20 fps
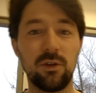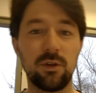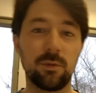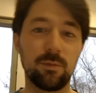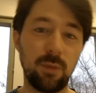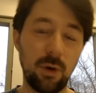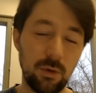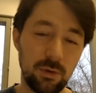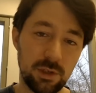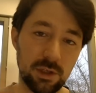You
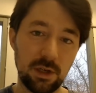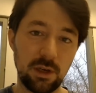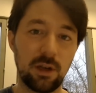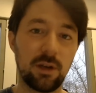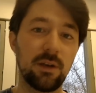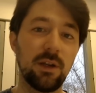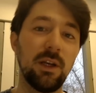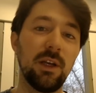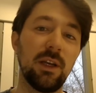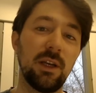can post it
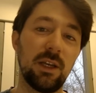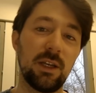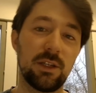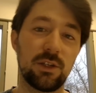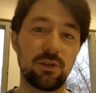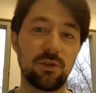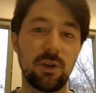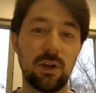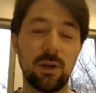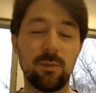on
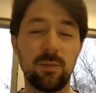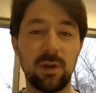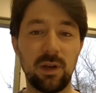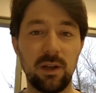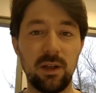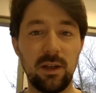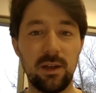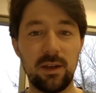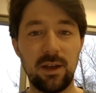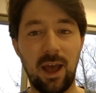Instagram,
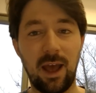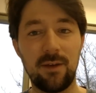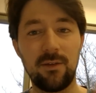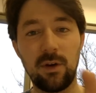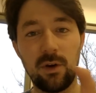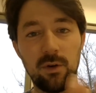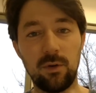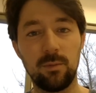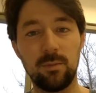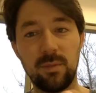but have
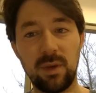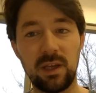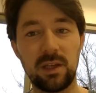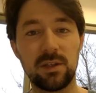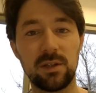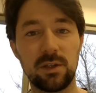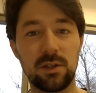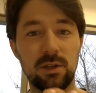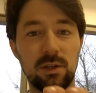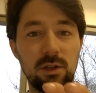a home
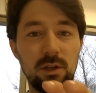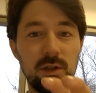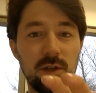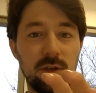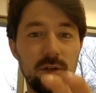base.